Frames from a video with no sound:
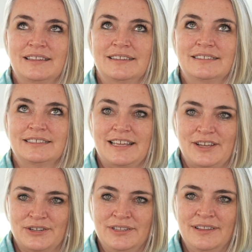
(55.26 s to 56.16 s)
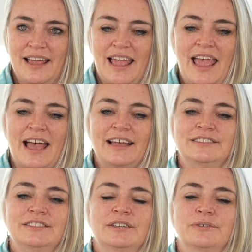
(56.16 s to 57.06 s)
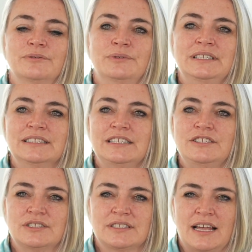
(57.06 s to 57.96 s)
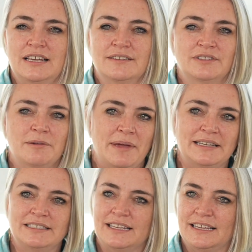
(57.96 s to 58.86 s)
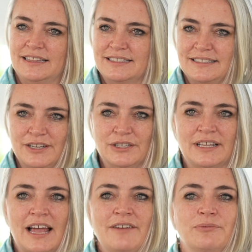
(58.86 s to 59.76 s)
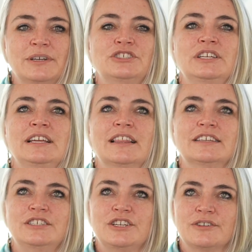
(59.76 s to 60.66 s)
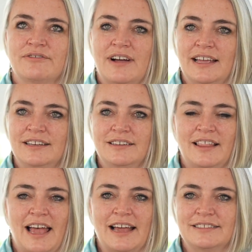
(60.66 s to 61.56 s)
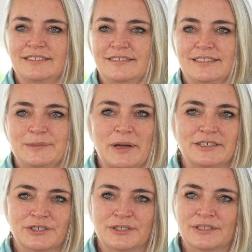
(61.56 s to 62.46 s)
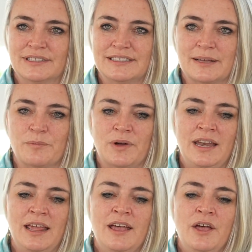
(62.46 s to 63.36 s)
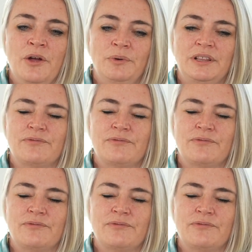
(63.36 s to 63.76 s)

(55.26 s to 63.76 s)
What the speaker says: single and really just kind of lamenting the single life, wishing that she could find that special someone, really